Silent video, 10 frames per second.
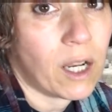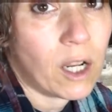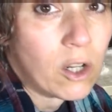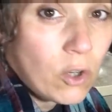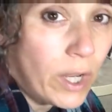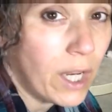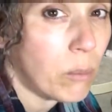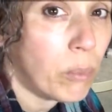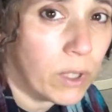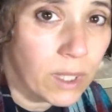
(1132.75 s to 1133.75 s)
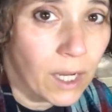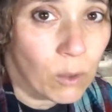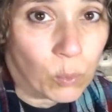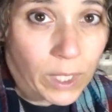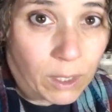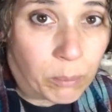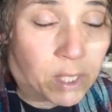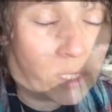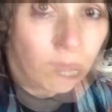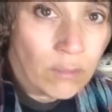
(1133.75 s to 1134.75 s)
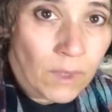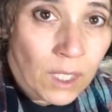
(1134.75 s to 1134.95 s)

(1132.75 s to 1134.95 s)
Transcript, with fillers: And I'll go ahead and put that right up here.